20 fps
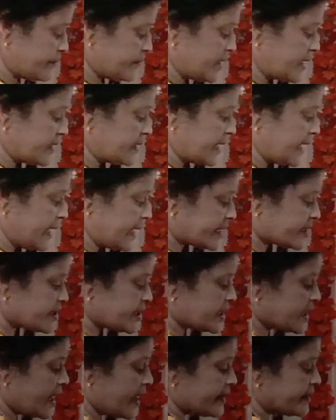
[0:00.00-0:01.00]
Then the
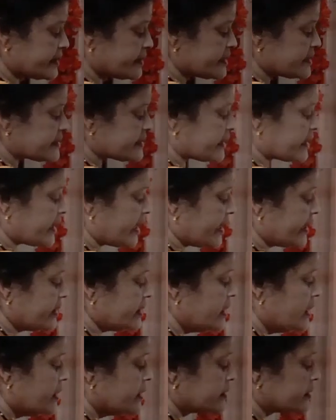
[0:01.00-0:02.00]
electric iron is
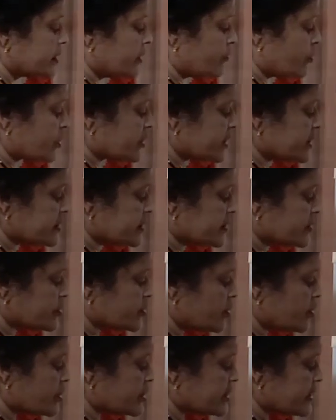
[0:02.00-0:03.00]
again what is the
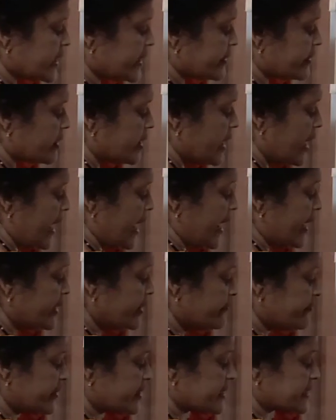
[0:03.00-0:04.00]
source then?
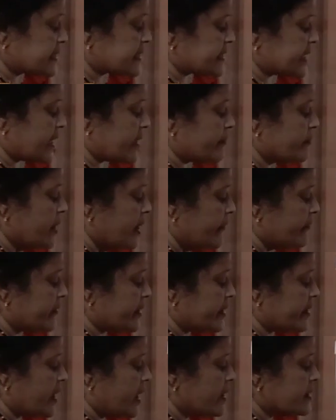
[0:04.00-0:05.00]
And if it is same,
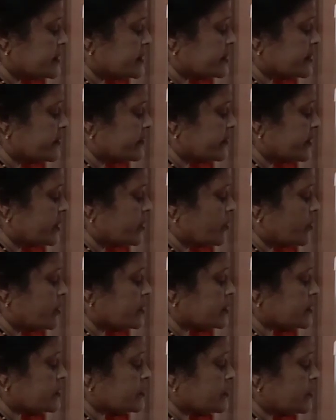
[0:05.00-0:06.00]
then answer will
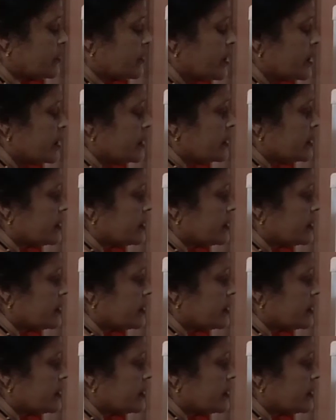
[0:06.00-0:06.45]
also